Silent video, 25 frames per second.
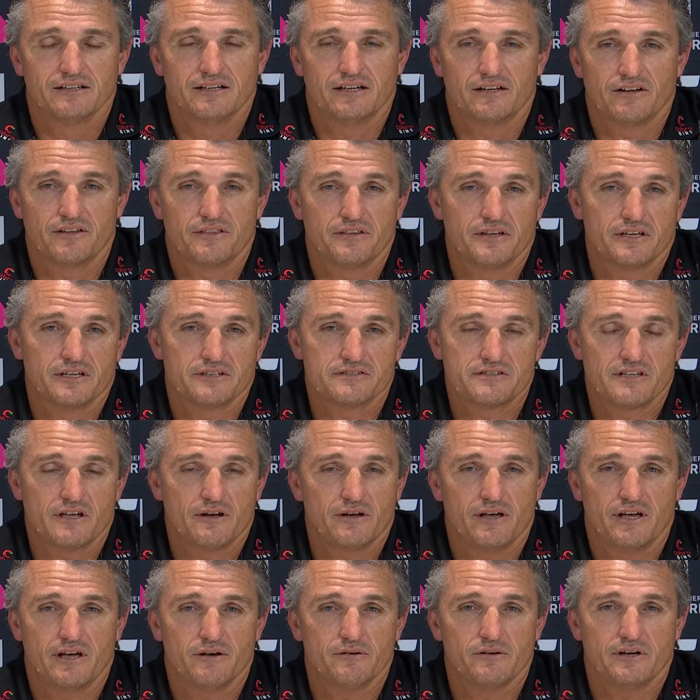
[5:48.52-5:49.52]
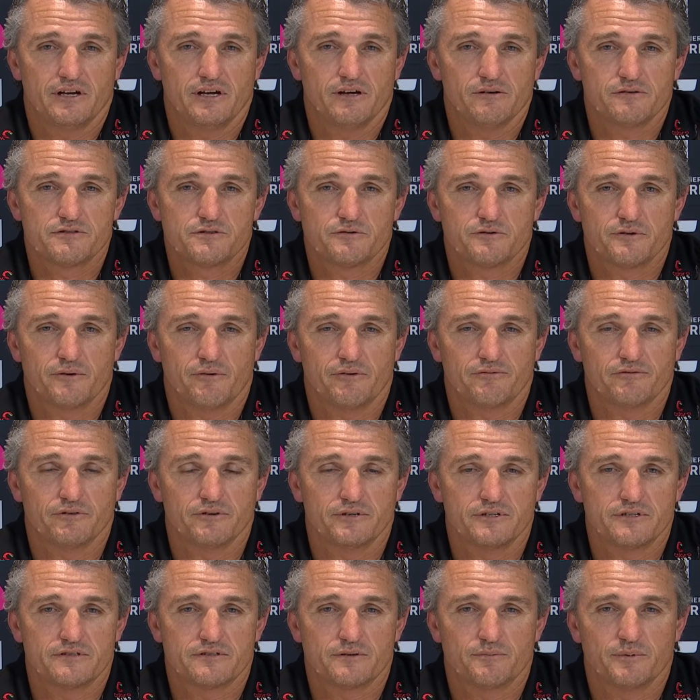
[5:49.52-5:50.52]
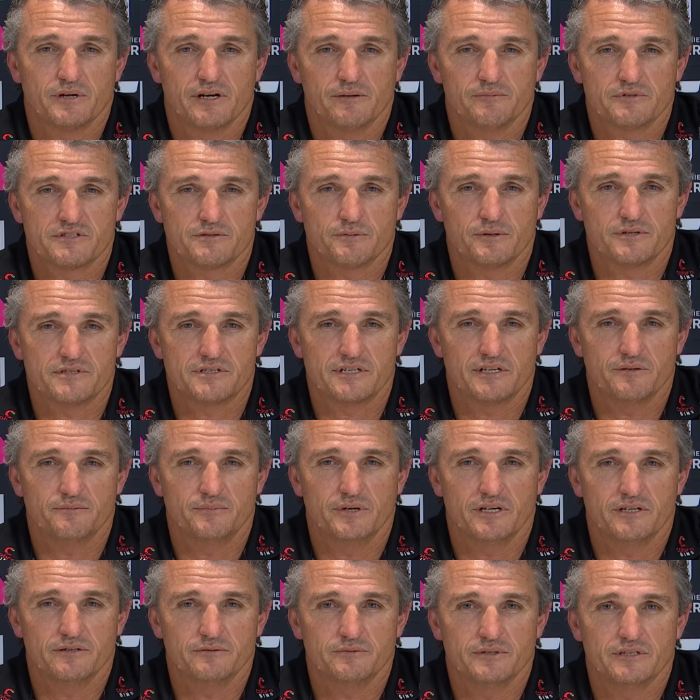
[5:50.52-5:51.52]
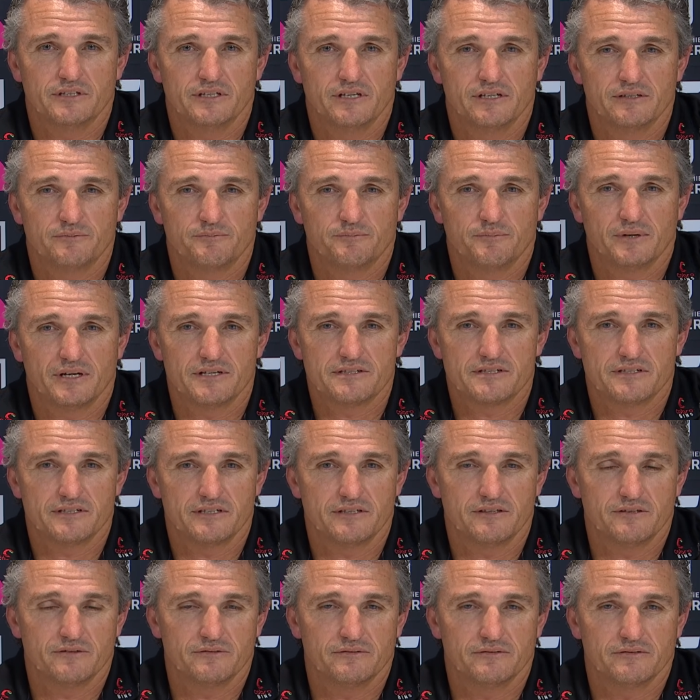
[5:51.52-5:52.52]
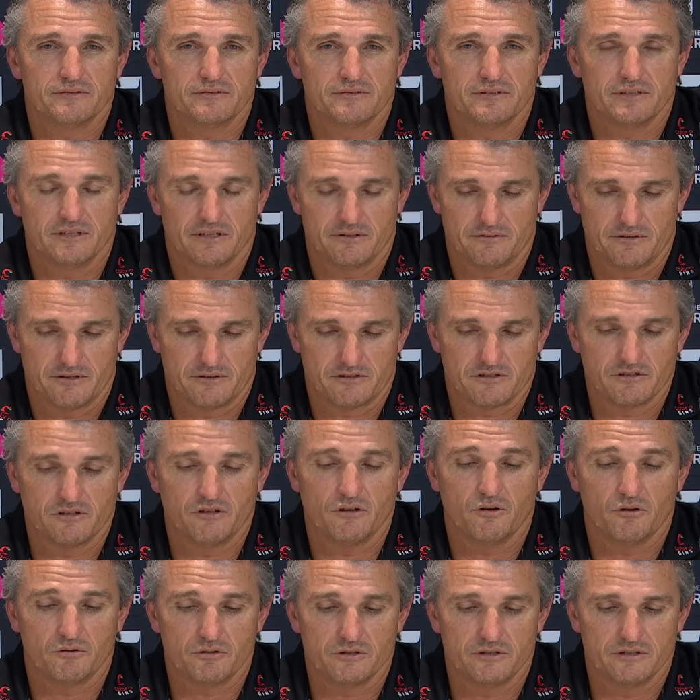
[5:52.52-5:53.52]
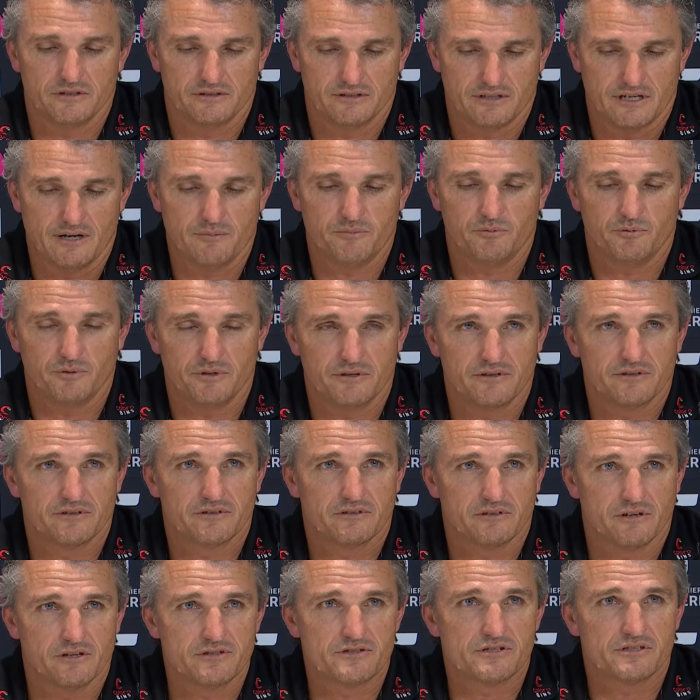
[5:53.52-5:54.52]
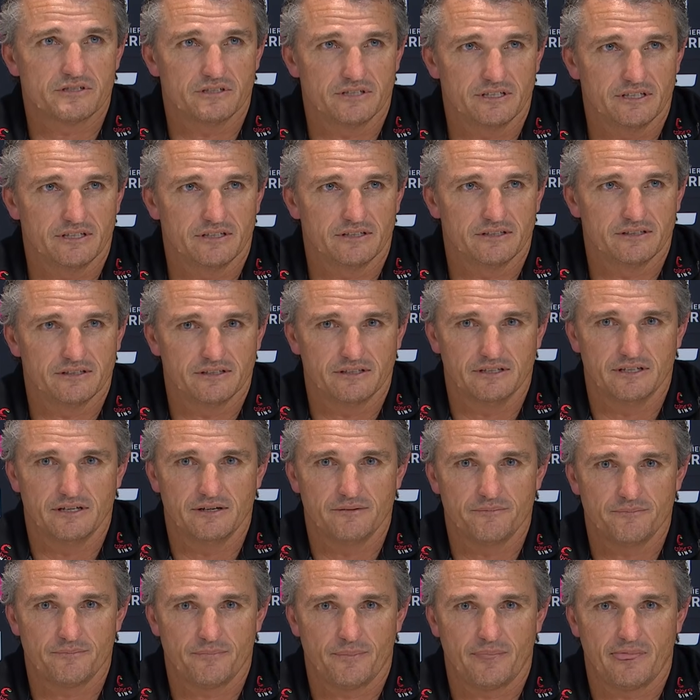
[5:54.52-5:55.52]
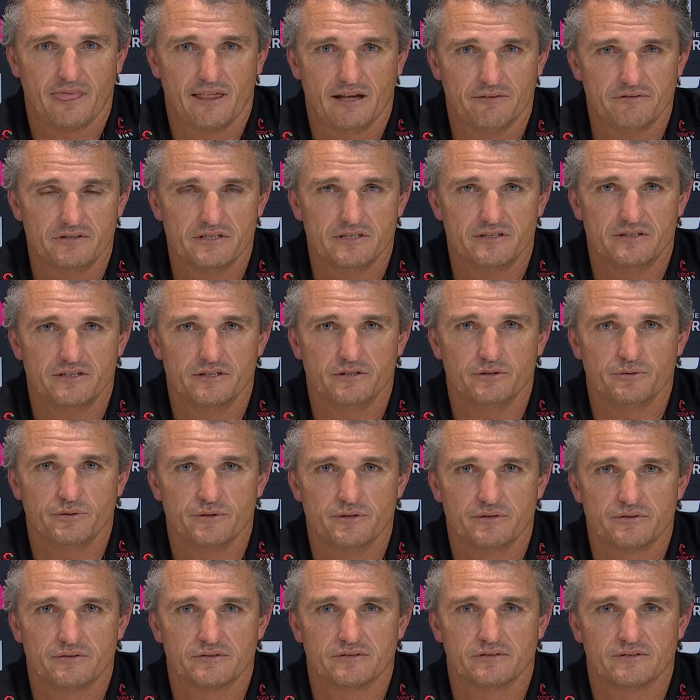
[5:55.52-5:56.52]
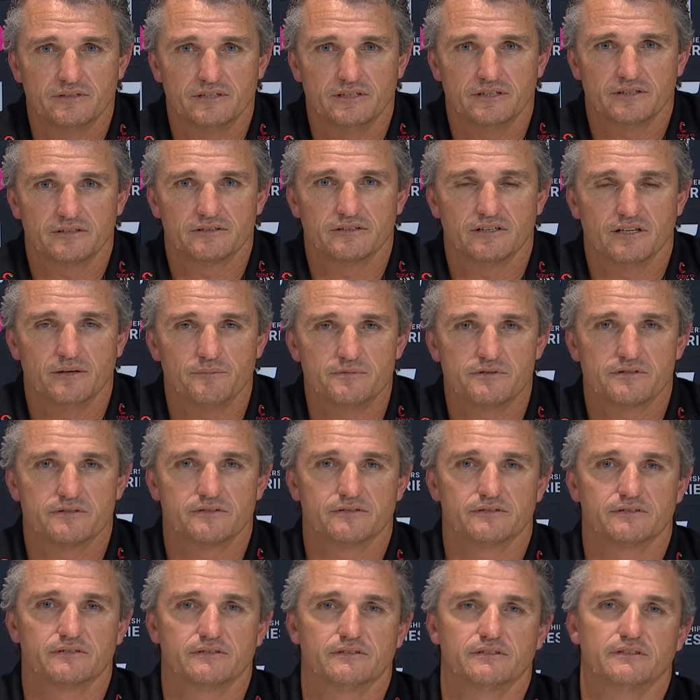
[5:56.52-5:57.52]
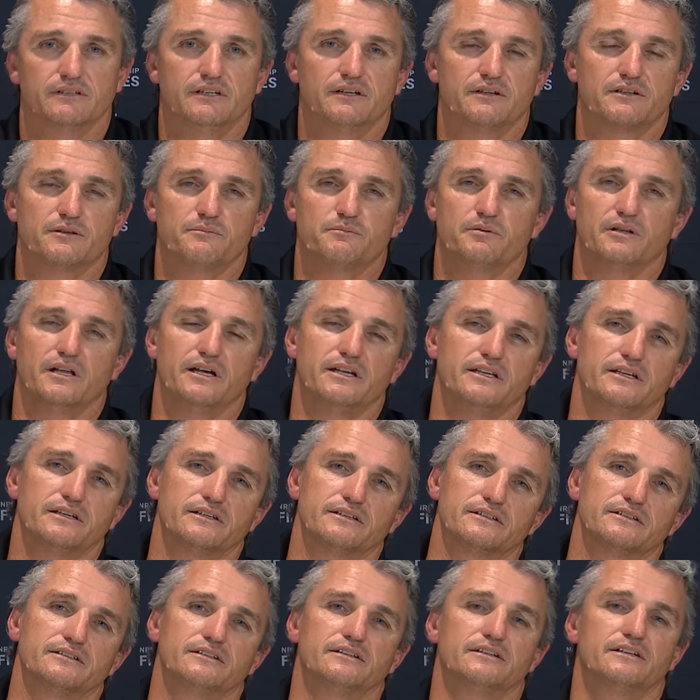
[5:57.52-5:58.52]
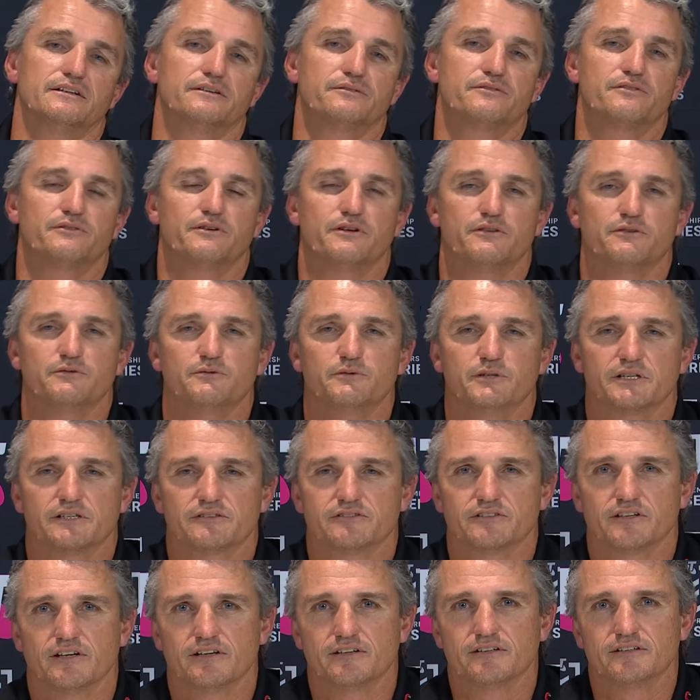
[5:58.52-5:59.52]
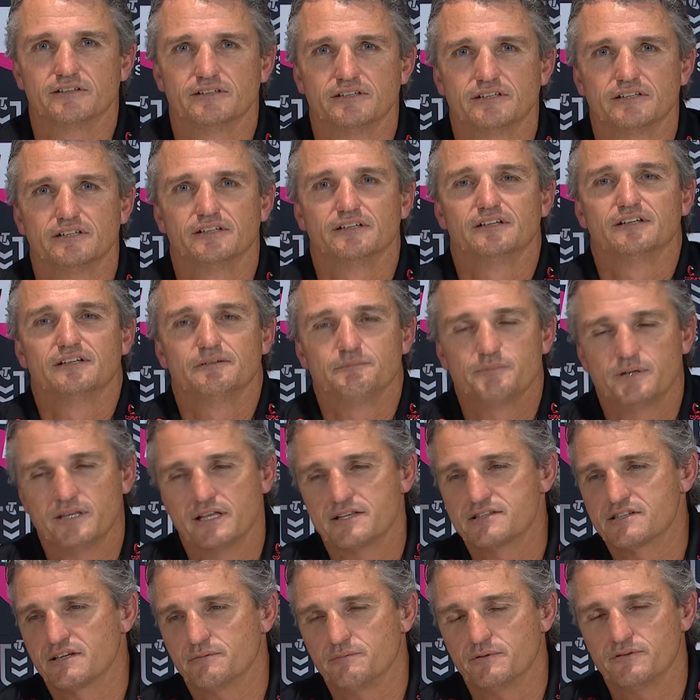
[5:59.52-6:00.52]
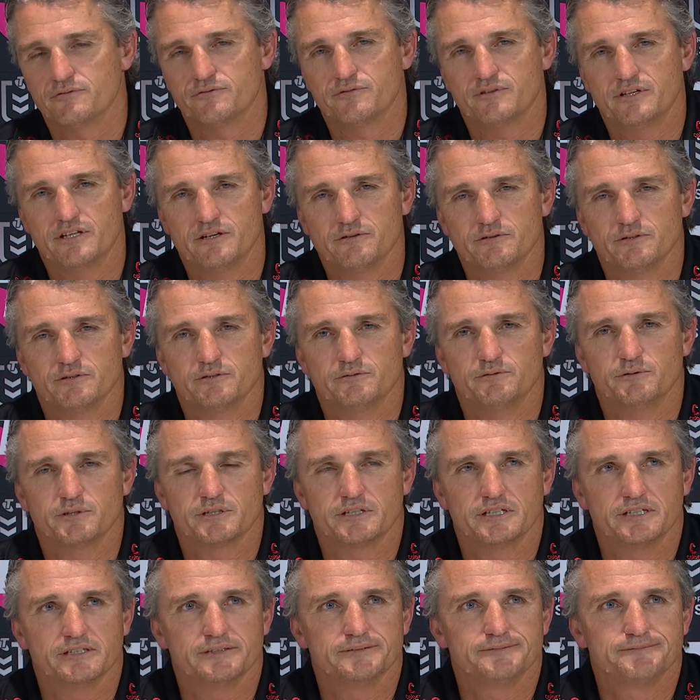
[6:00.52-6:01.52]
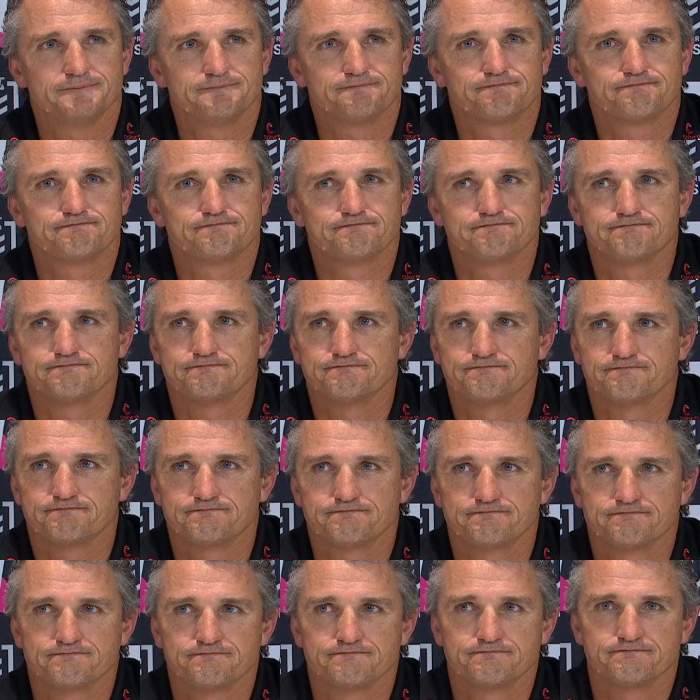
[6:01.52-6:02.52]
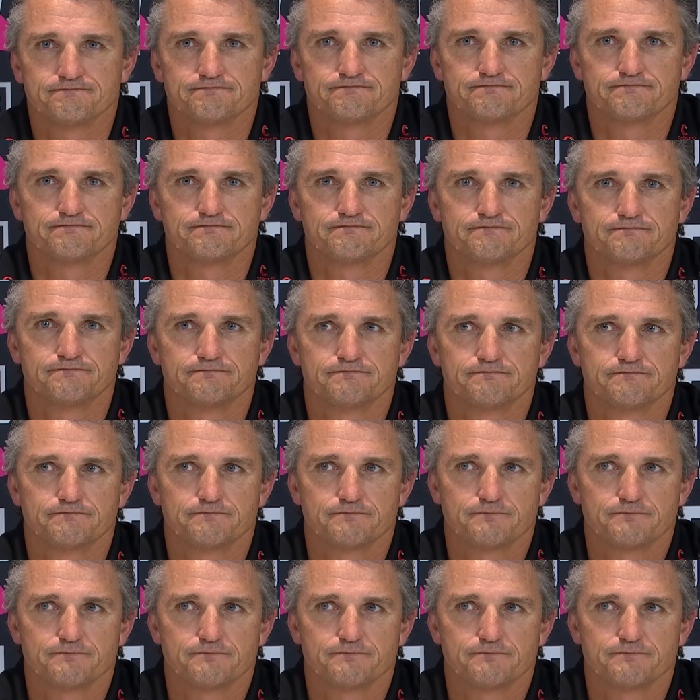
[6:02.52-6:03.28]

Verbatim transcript: and I think it's not how, how is the referees department supposed to get better when they basically the, you know they're clogged up with constantly um, having to deal with you know clubs you know complaining uh, throughout the week. So, but that's something for the NRL to work out. How wary of that tonight were you,